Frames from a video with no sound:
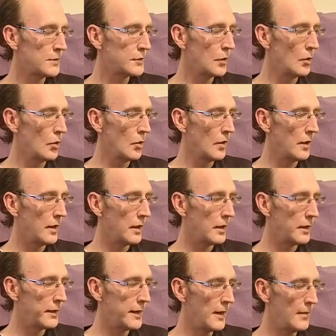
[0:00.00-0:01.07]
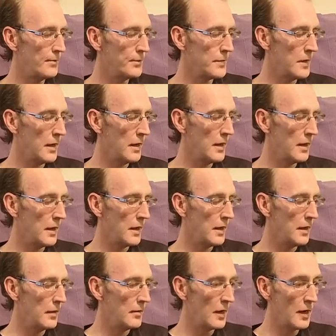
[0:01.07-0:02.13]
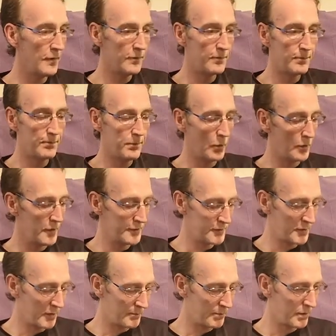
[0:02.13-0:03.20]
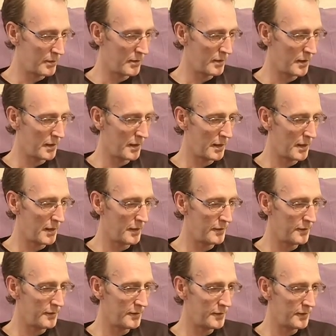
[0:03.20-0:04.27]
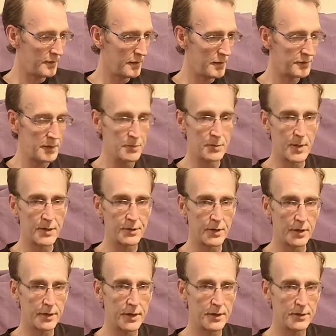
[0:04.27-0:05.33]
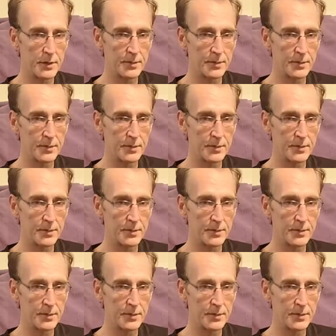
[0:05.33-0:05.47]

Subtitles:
So yeah, I've blown this up and it seems pretty sturdy.